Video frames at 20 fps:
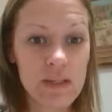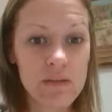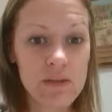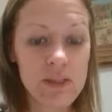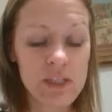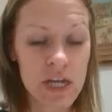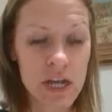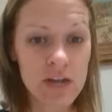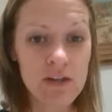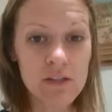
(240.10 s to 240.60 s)

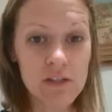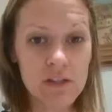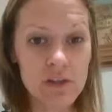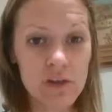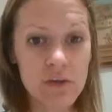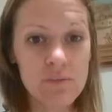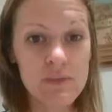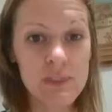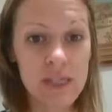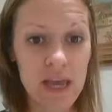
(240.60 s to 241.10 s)
those challenge
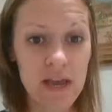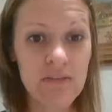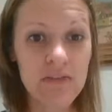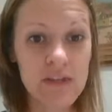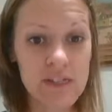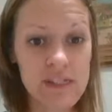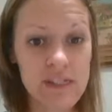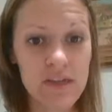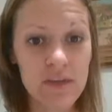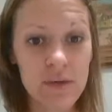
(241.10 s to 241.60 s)
groups every
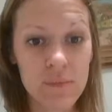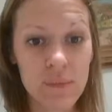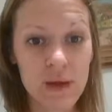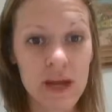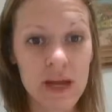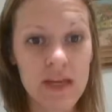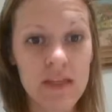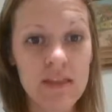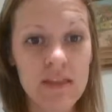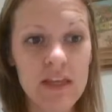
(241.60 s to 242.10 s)
single
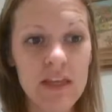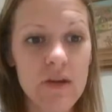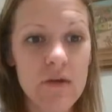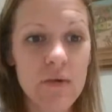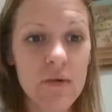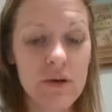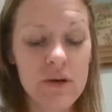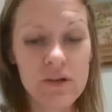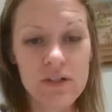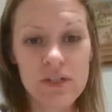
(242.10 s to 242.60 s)
month in
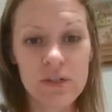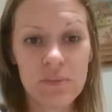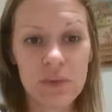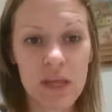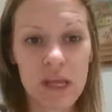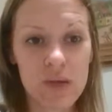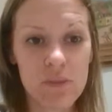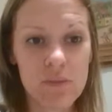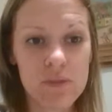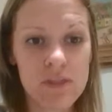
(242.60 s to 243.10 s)
order to be
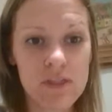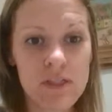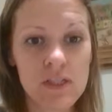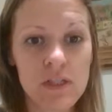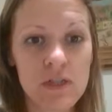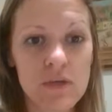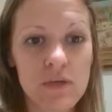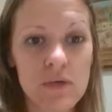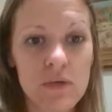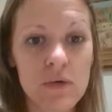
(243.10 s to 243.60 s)
able
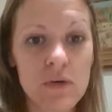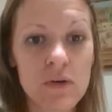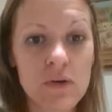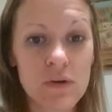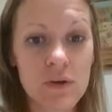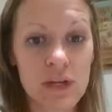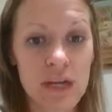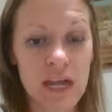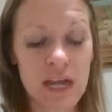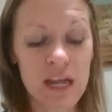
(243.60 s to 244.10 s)
to
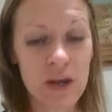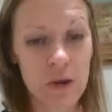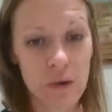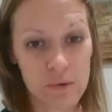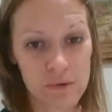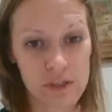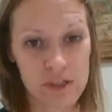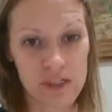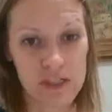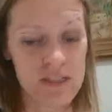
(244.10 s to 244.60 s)
create
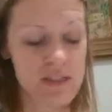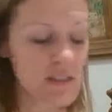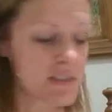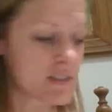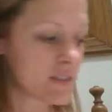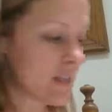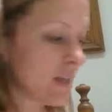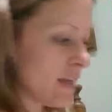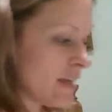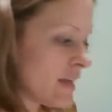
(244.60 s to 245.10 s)
coaches.
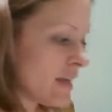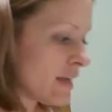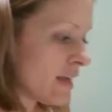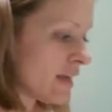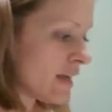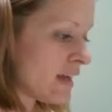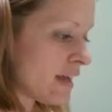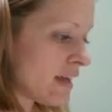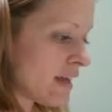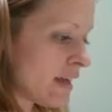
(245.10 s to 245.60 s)

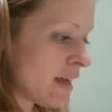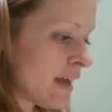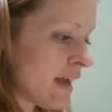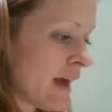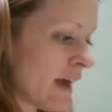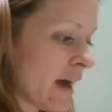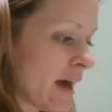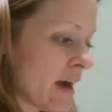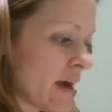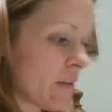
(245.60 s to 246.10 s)

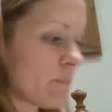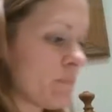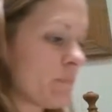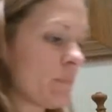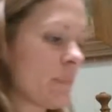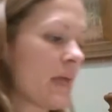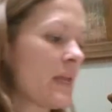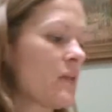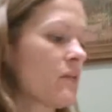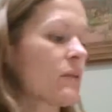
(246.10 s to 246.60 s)
Um,
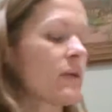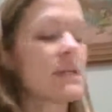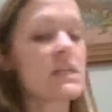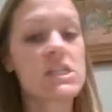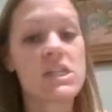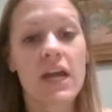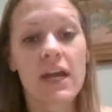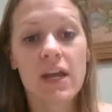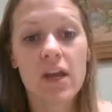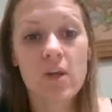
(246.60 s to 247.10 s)
then you want to
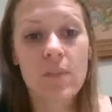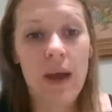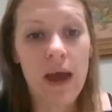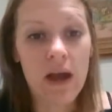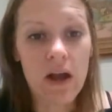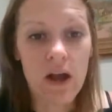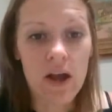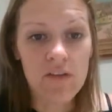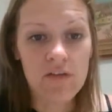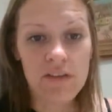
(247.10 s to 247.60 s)
check your
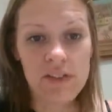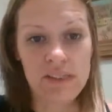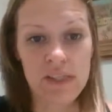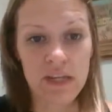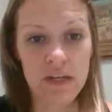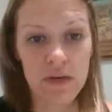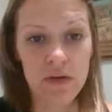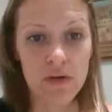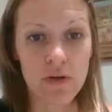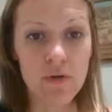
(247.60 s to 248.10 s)
back office
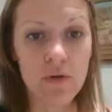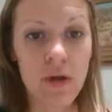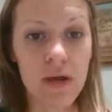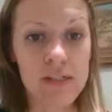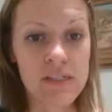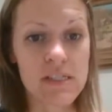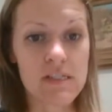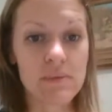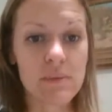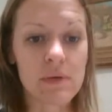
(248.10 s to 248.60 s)
and your new
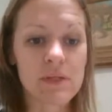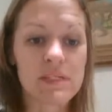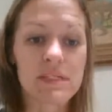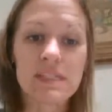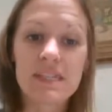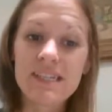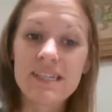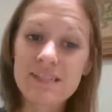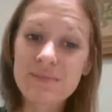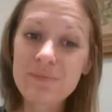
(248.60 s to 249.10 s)
customers.
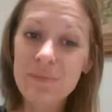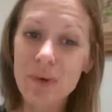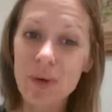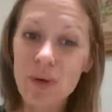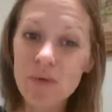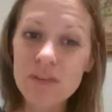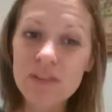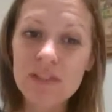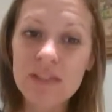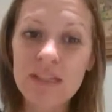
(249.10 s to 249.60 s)
This
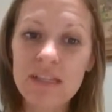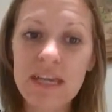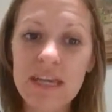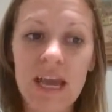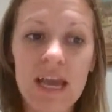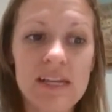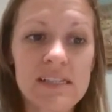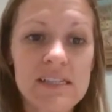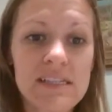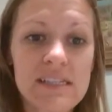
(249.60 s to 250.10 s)
mostly
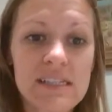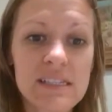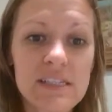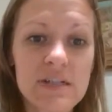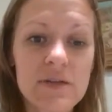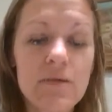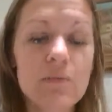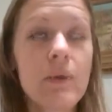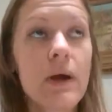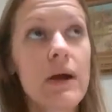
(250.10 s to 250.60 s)
has to
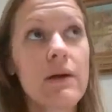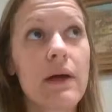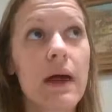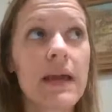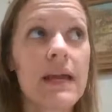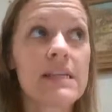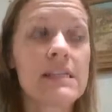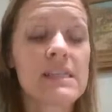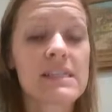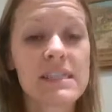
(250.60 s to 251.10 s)
do, well, I
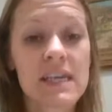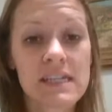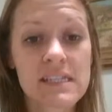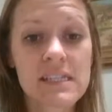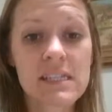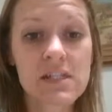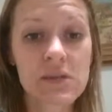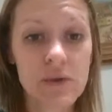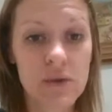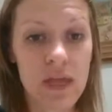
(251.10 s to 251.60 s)
guess this has
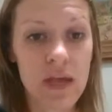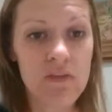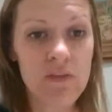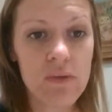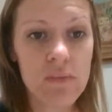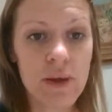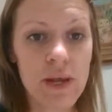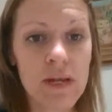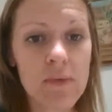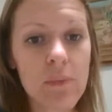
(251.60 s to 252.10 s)
to do with
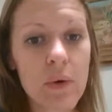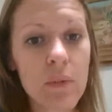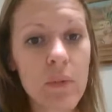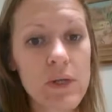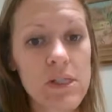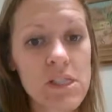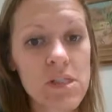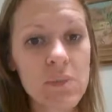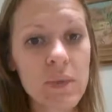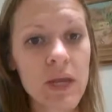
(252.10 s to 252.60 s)
everybody, but
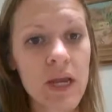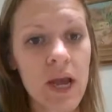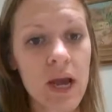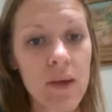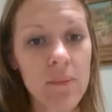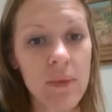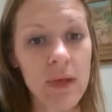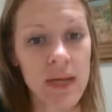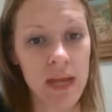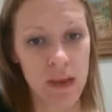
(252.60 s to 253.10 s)
once you
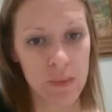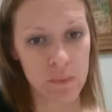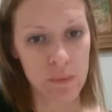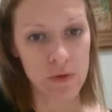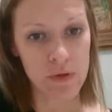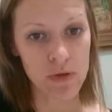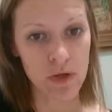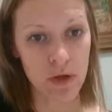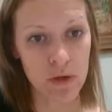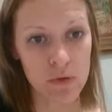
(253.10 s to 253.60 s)
become an
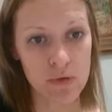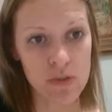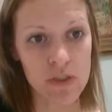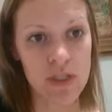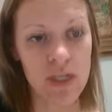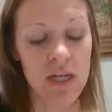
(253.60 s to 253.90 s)
Emerald coach,